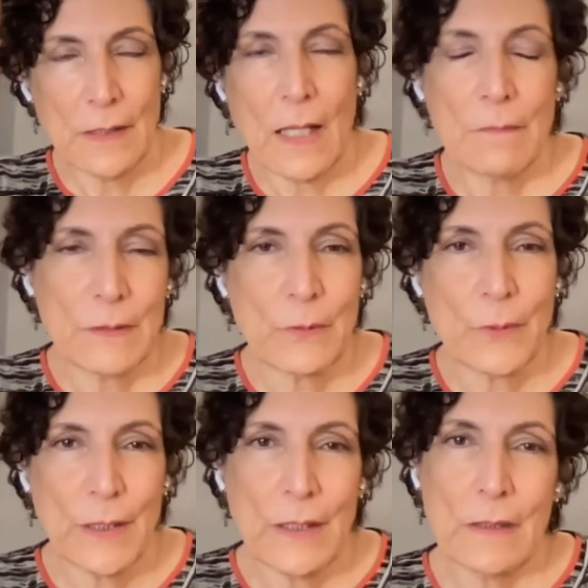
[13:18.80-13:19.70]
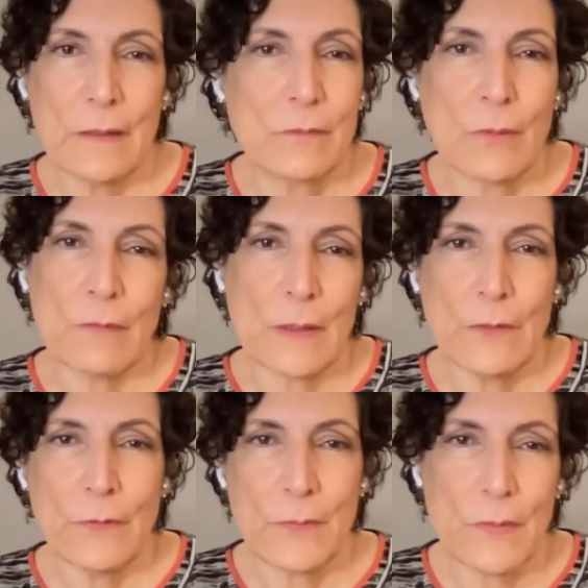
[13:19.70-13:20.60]
Alvin created
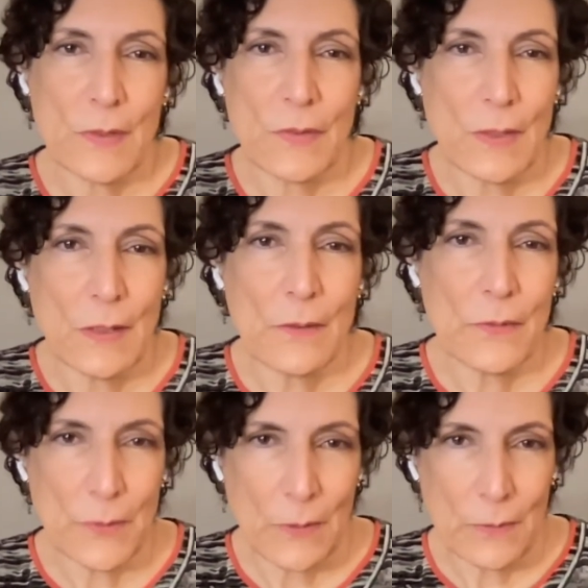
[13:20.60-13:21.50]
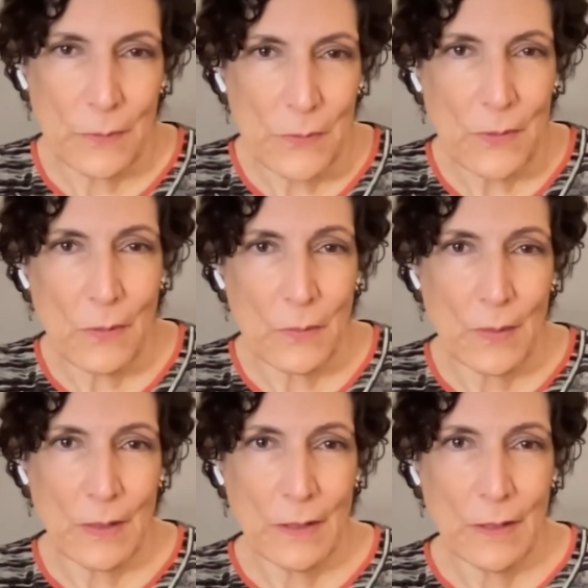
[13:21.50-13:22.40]
Revelation 60 years ago or so.
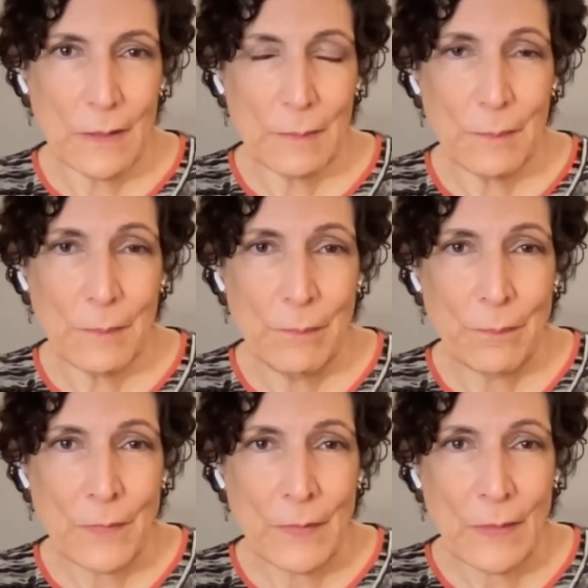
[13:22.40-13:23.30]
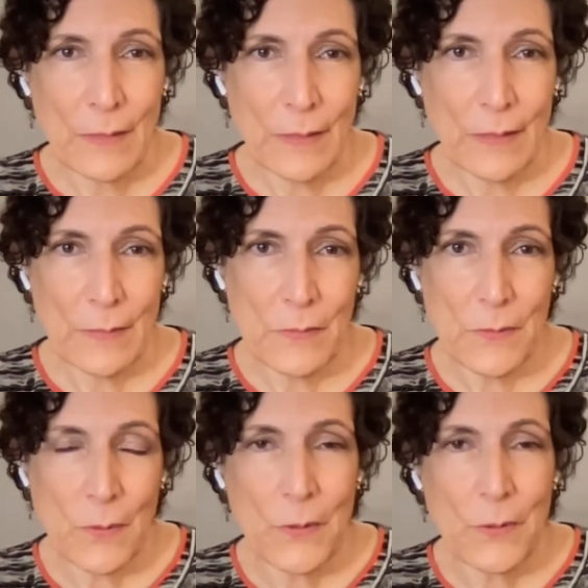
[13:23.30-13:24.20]
Um, and
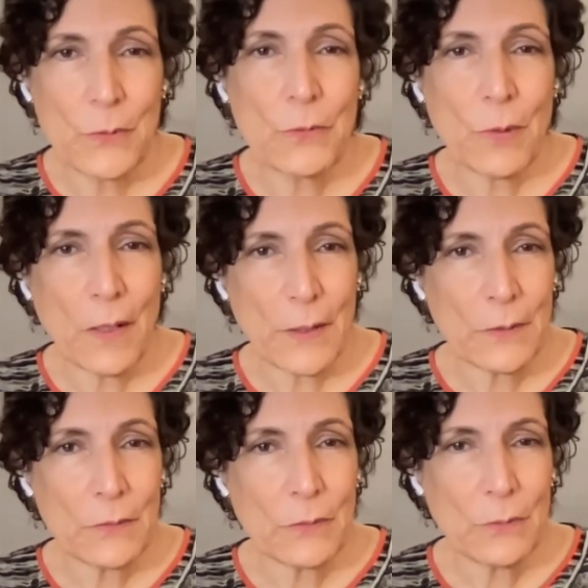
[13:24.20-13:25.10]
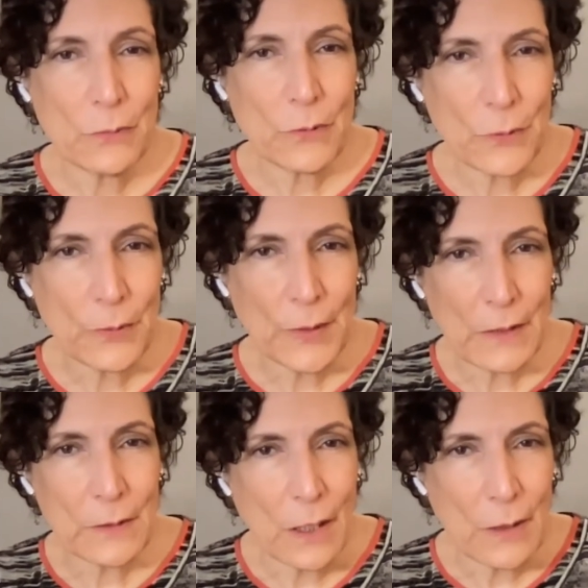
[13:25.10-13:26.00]
so are you trying to create
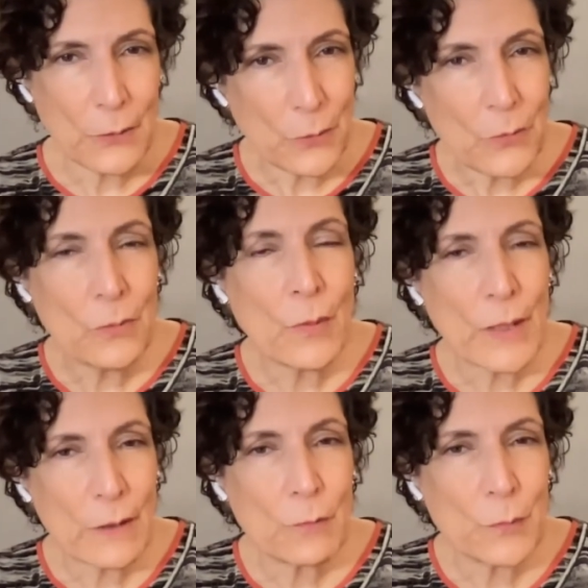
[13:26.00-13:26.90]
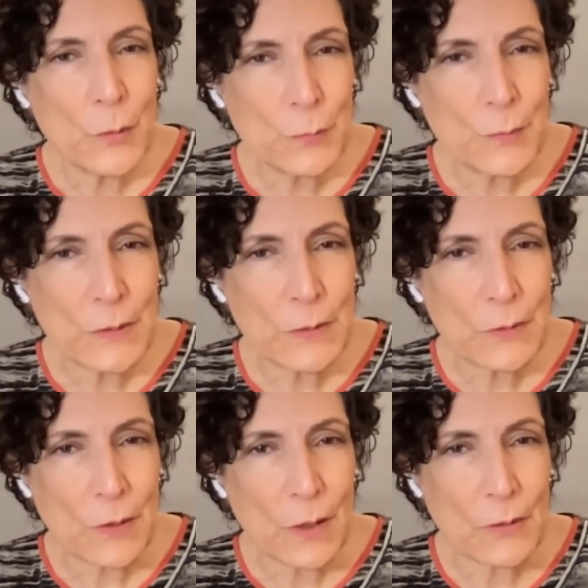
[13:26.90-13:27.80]
a, a new way of movement,
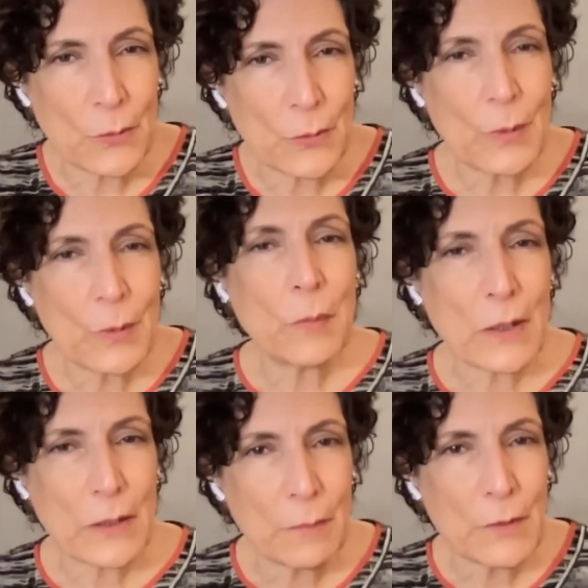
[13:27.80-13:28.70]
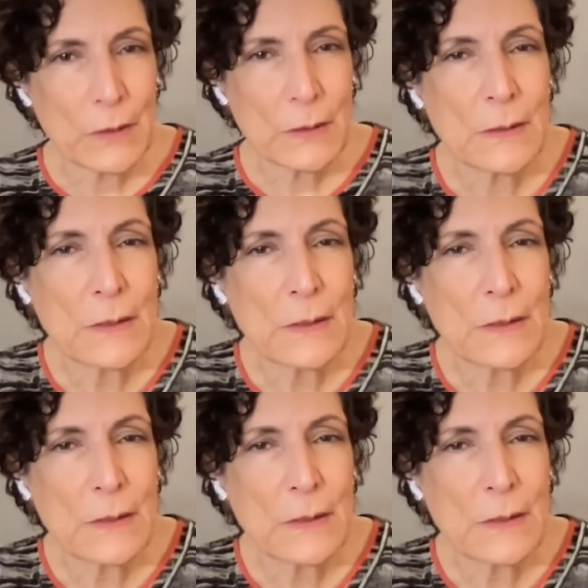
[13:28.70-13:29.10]
a, a new embodiment?